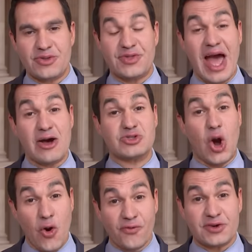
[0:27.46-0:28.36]
that the House
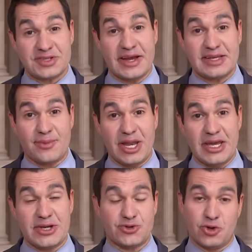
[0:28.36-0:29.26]
Oversight
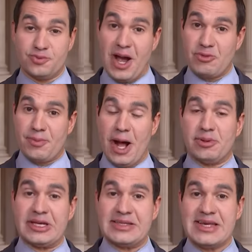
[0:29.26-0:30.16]
Committee, controlled by
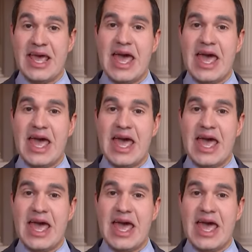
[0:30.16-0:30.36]
Republicans,